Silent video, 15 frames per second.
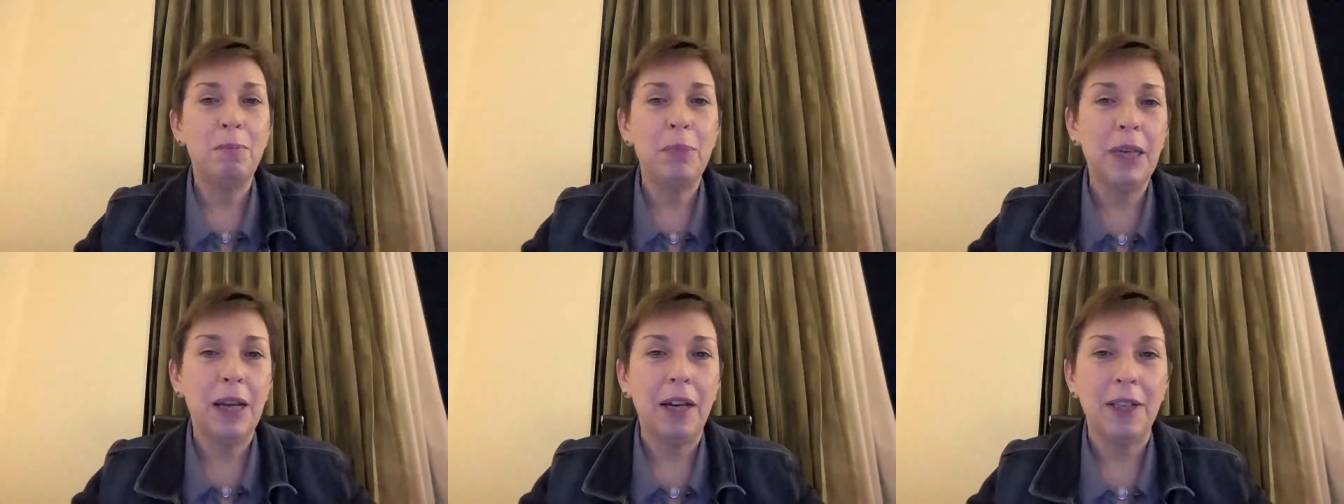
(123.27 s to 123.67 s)

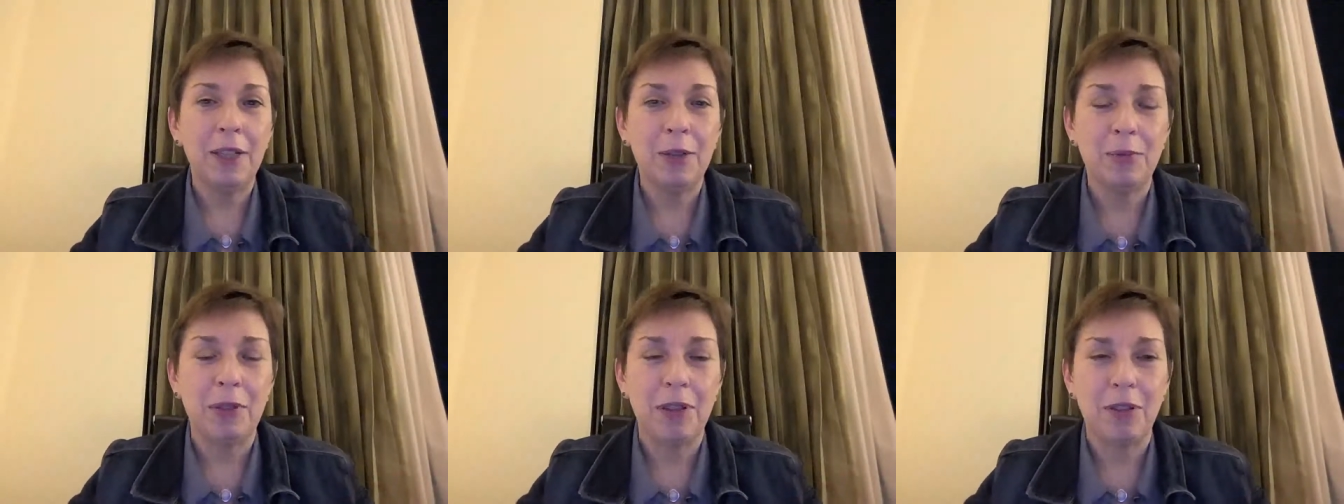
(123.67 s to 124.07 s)
be
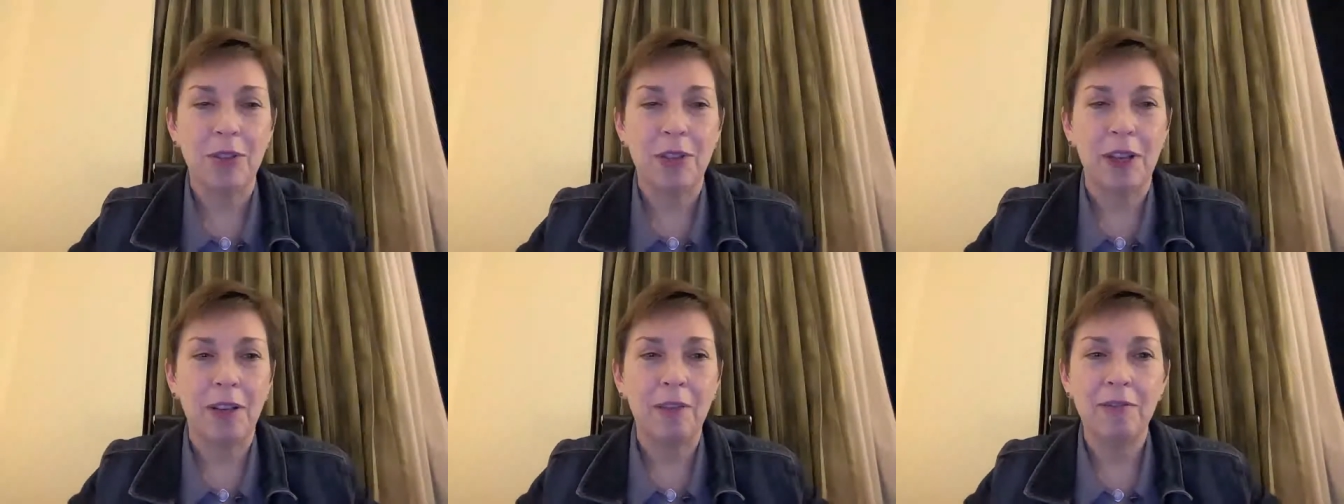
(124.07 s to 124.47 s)
honest with
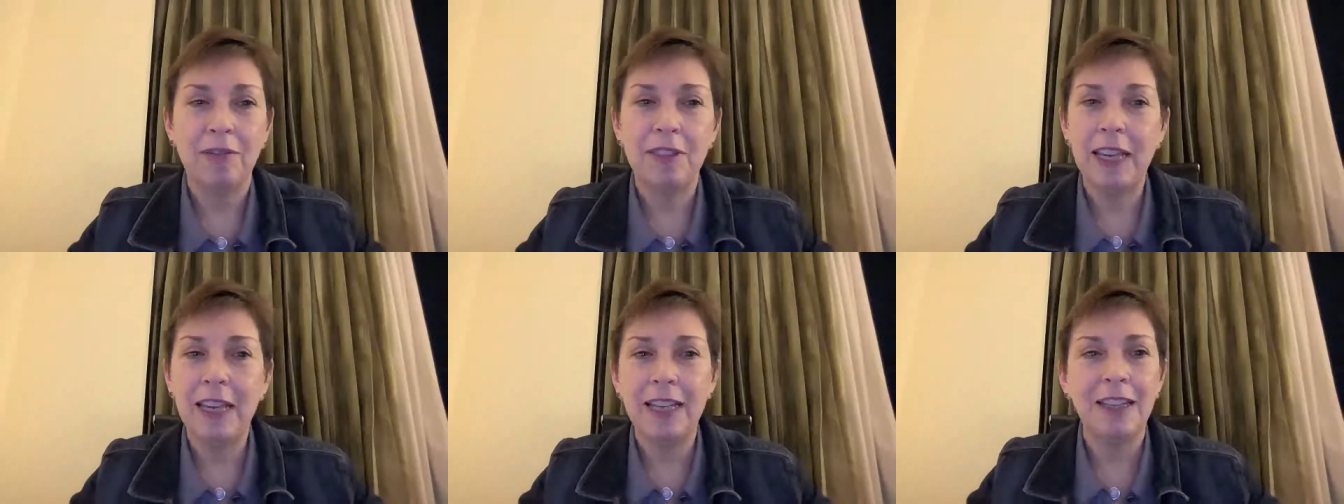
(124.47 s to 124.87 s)

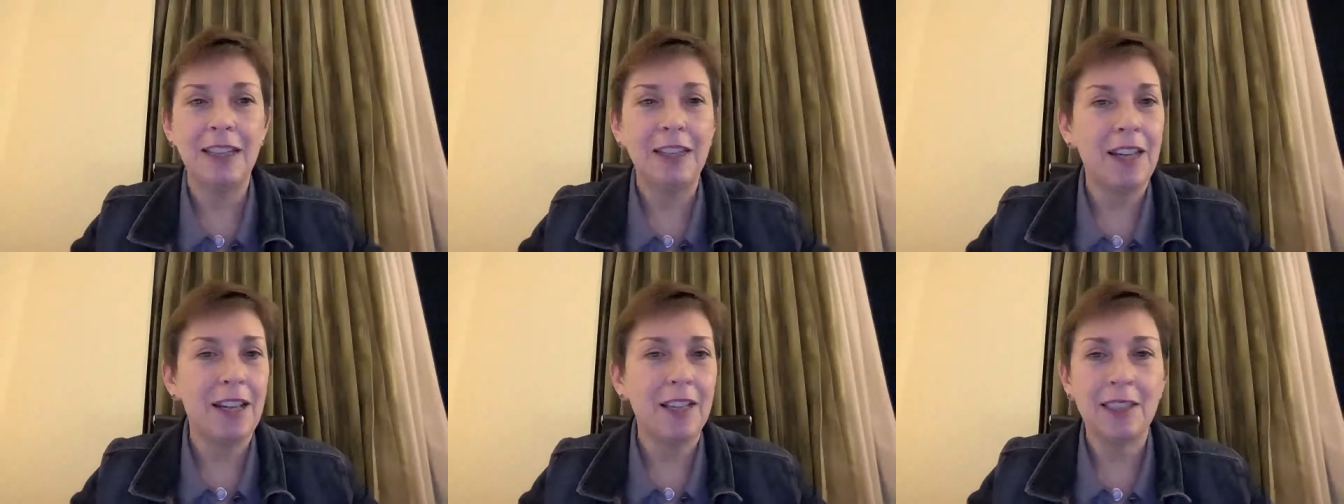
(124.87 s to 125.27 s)
yourself, take
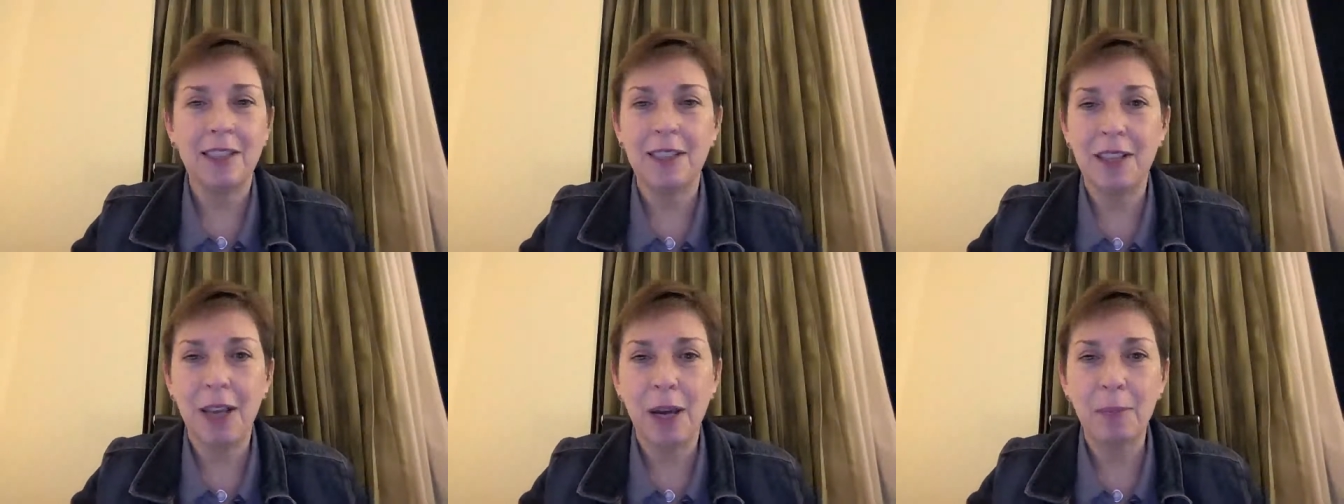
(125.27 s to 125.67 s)
the
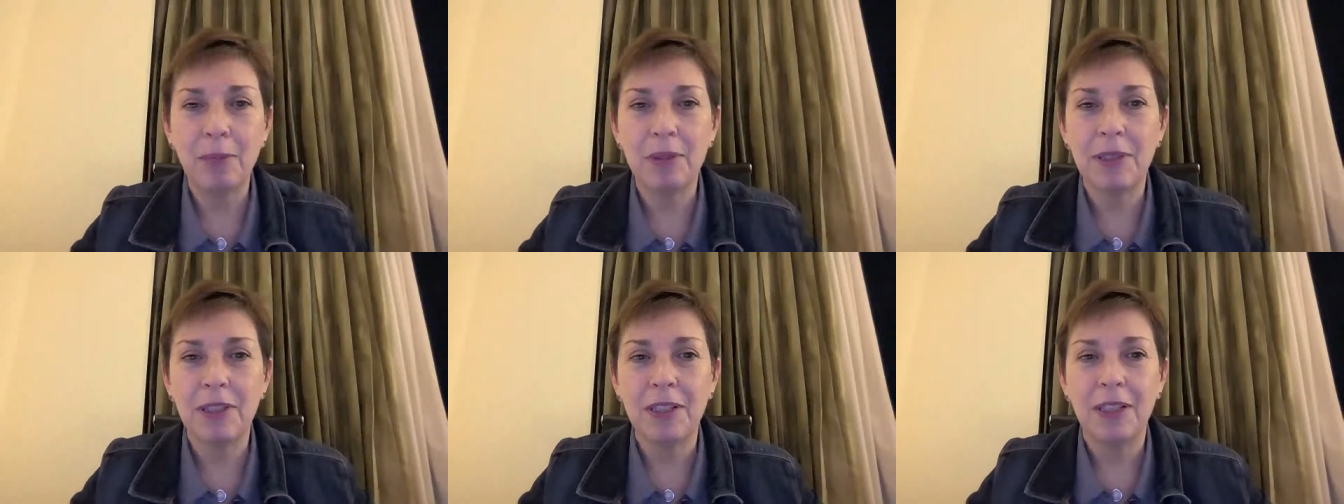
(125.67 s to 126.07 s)
next
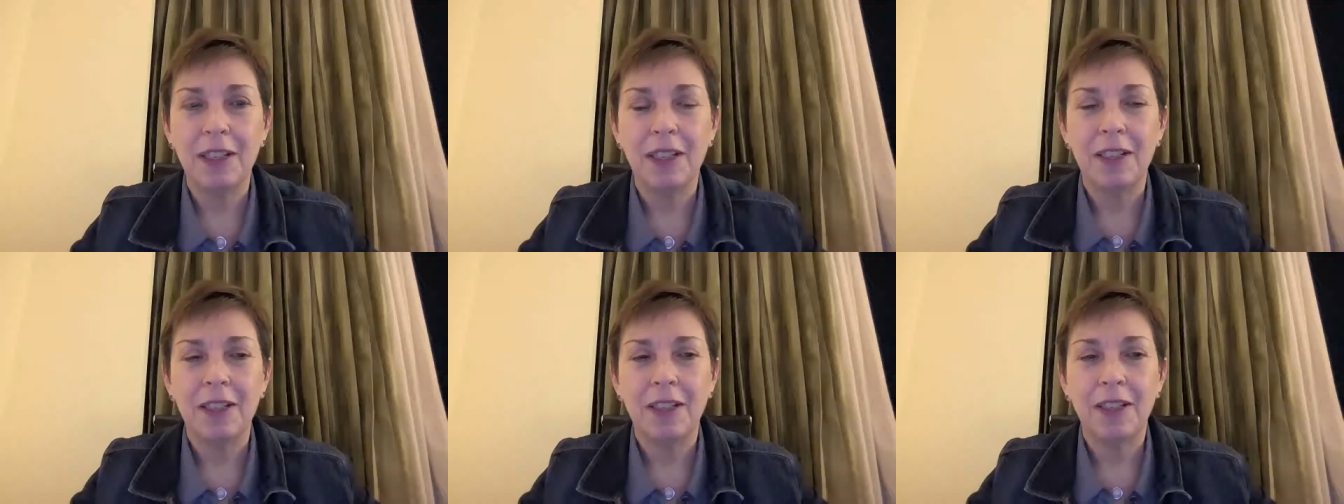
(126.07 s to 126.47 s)
steps
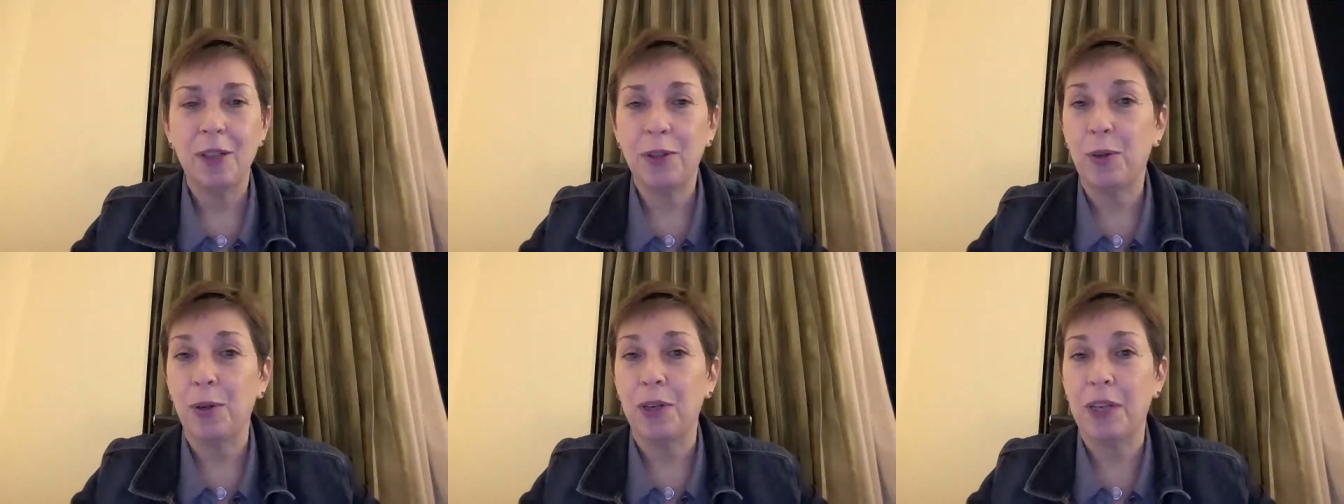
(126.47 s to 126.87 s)

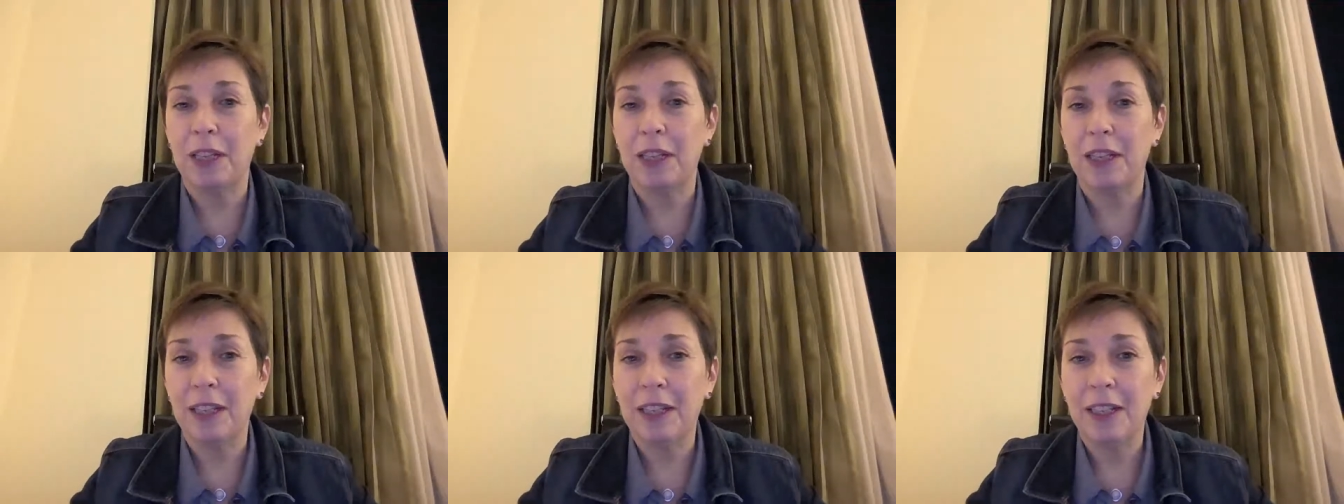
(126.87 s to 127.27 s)

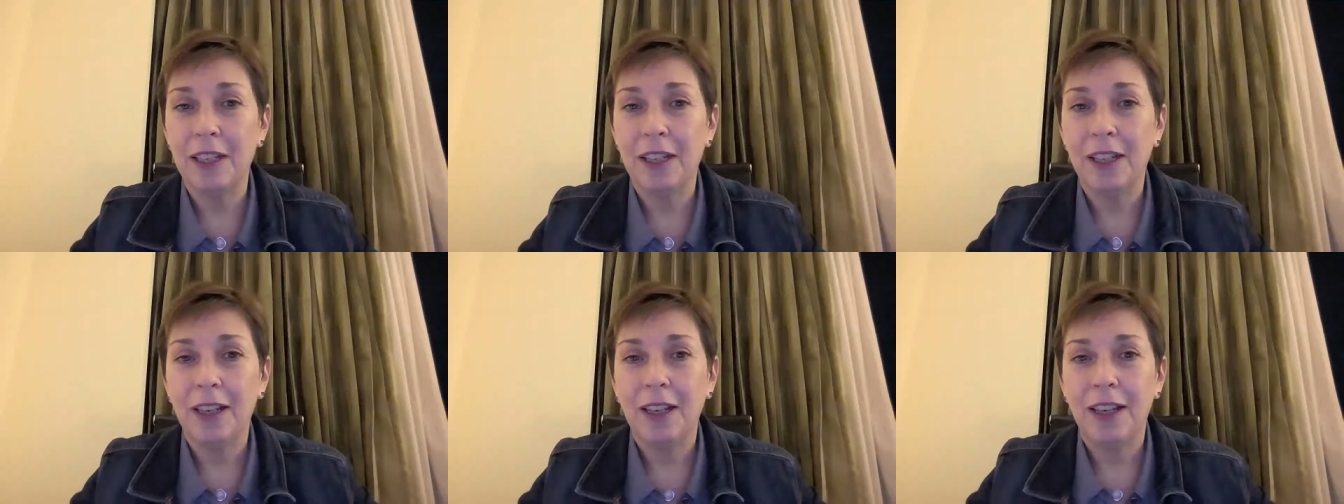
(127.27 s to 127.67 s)
accordingly,